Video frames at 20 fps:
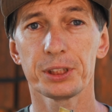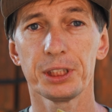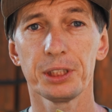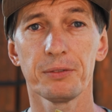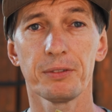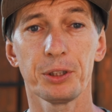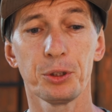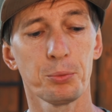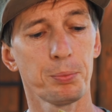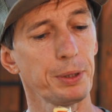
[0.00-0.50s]
thing,
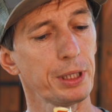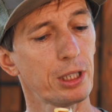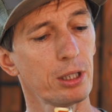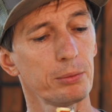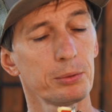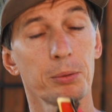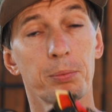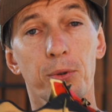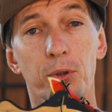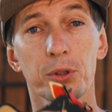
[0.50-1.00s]
when you pick
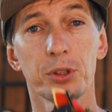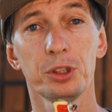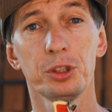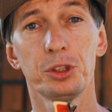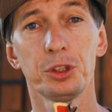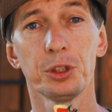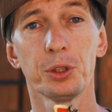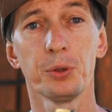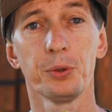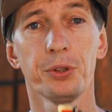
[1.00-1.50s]
up the
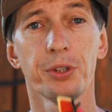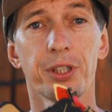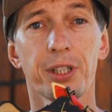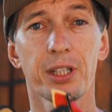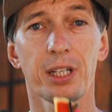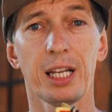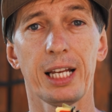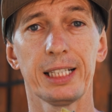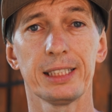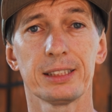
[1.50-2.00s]
Prodigio, you
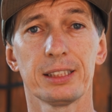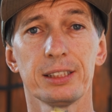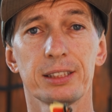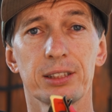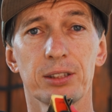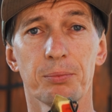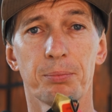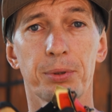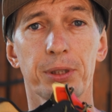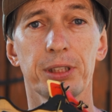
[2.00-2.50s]
realize this
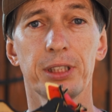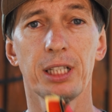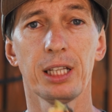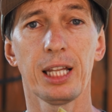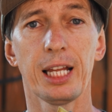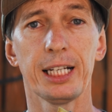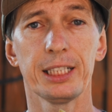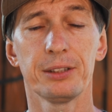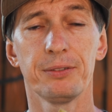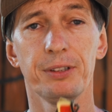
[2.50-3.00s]
is a pretty
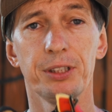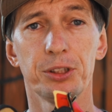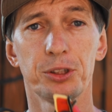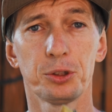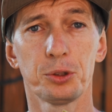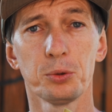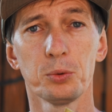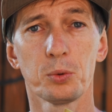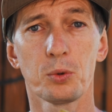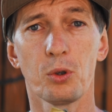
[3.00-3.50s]
lightweight
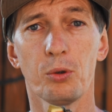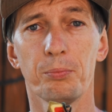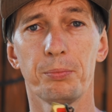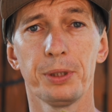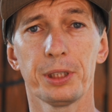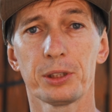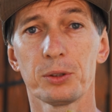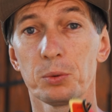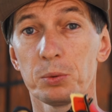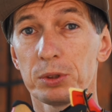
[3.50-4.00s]
shoe
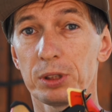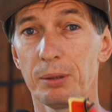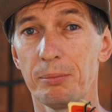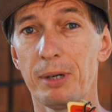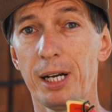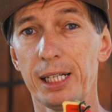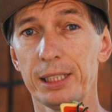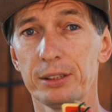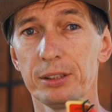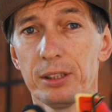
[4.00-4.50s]
compared to some
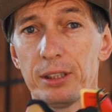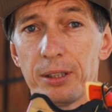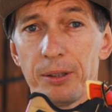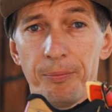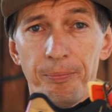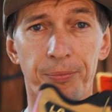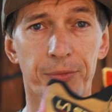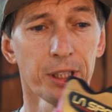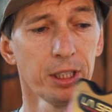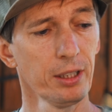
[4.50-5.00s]
other
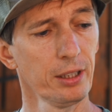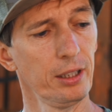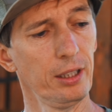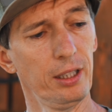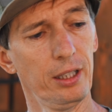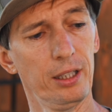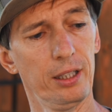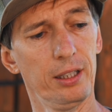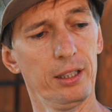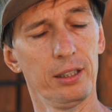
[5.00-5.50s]

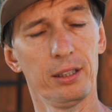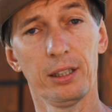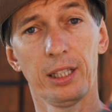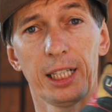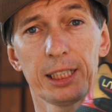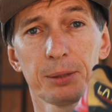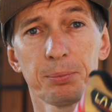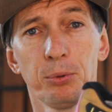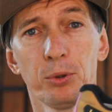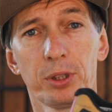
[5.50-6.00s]

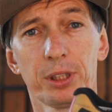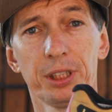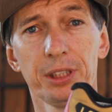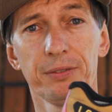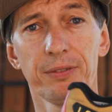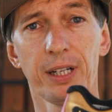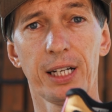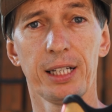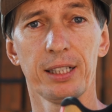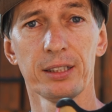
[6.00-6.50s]

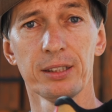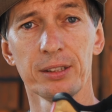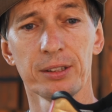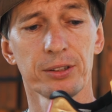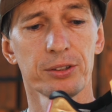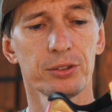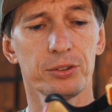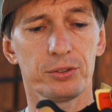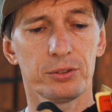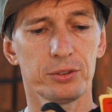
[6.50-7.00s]
Sportiva
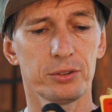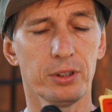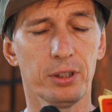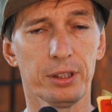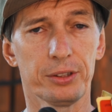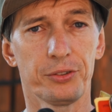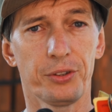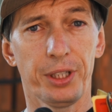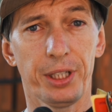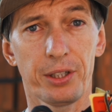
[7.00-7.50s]

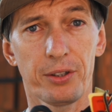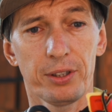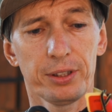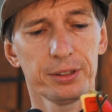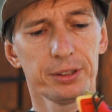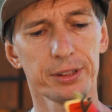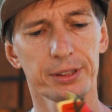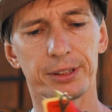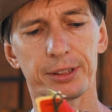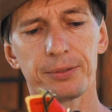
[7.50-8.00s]
trail
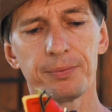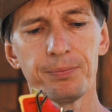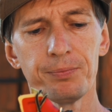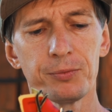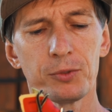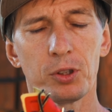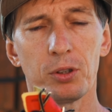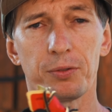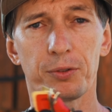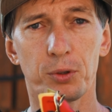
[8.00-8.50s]
runners.
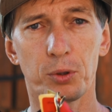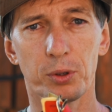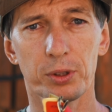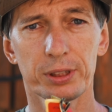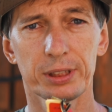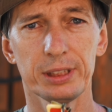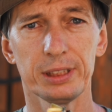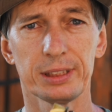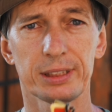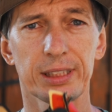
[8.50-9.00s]
Of
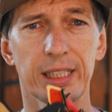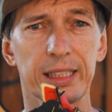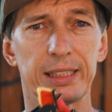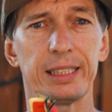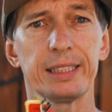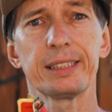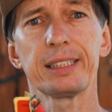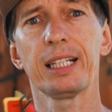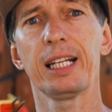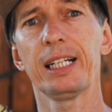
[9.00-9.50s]
course, it's not
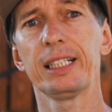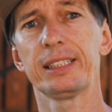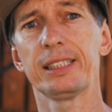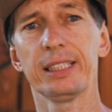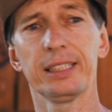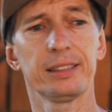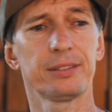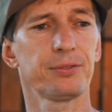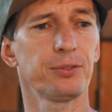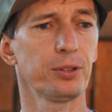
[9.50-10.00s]
as light
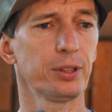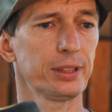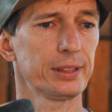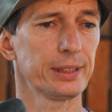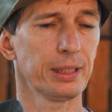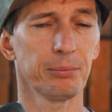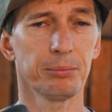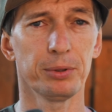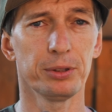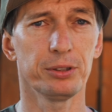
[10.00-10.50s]
as, for
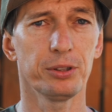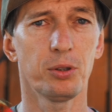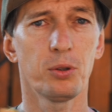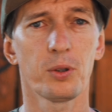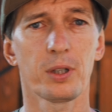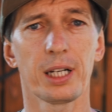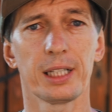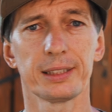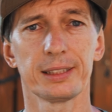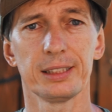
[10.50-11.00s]
example, the
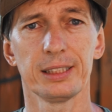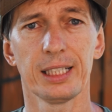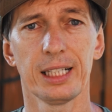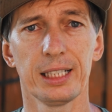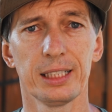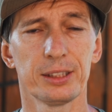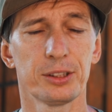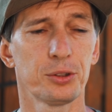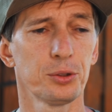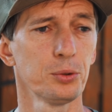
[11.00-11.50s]
Hoka
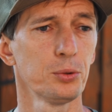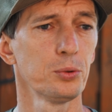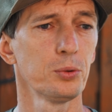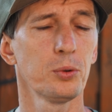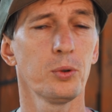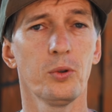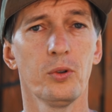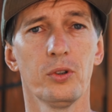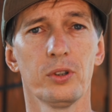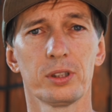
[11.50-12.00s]
Zinal 2
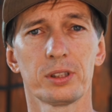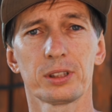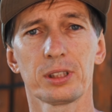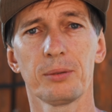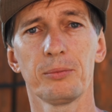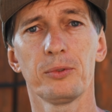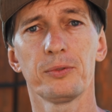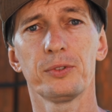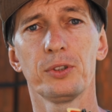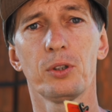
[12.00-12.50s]
or
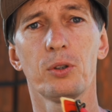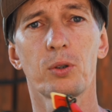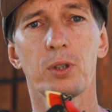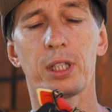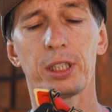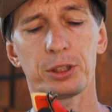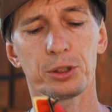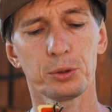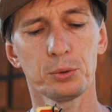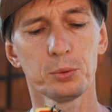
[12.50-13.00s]
some of the
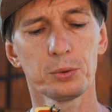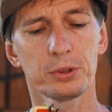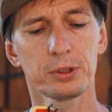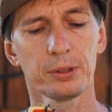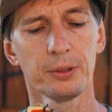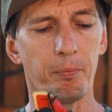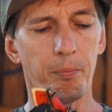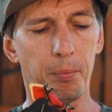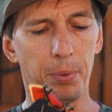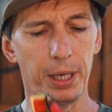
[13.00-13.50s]
Hoka shoes,
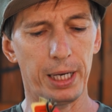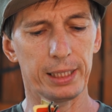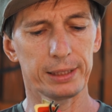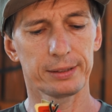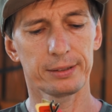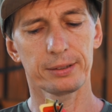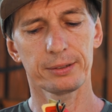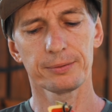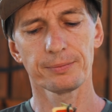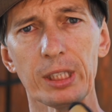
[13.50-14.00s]

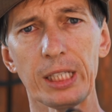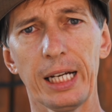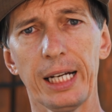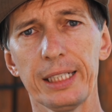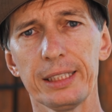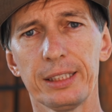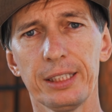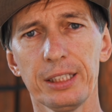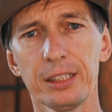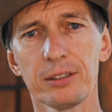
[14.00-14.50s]
but I
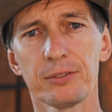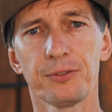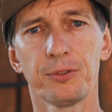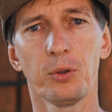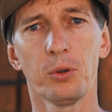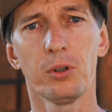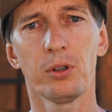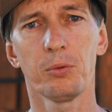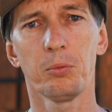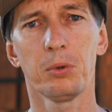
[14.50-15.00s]
think
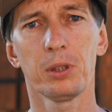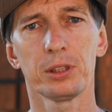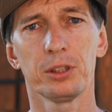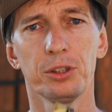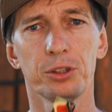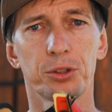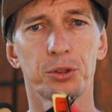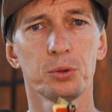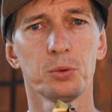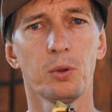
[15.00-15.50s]
for what the
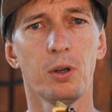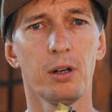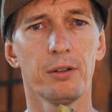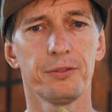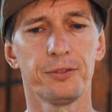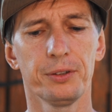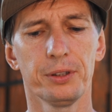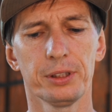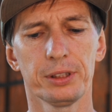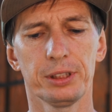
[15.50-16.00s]
shoe
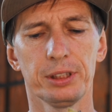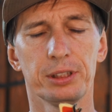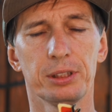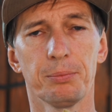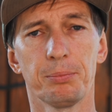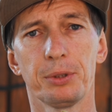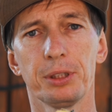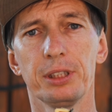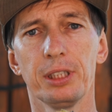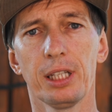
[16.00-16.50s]
offers, it's a
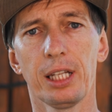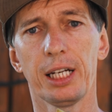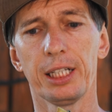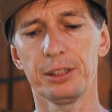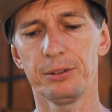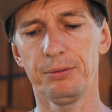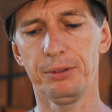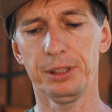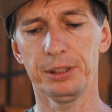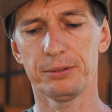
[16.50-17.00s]
pretty
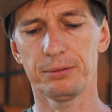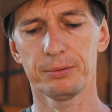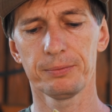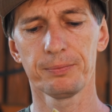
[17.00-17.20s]
lightweight.